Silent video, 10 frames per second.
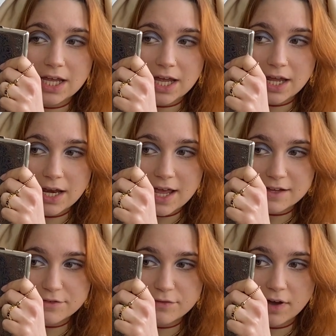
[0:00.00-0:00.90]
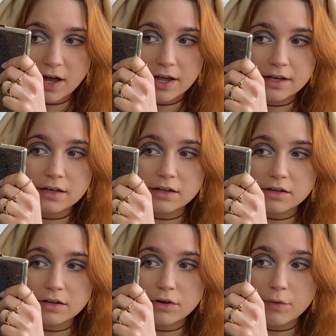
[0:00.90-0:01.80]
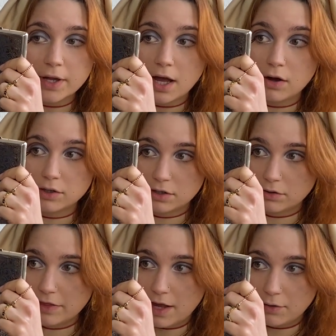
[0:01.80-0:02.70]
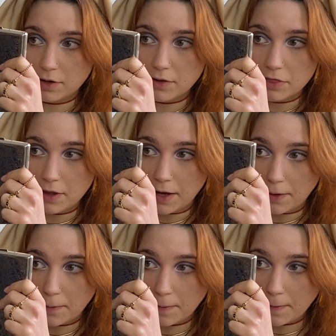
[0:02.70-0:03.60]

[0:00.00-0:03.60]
and as fine going out down there.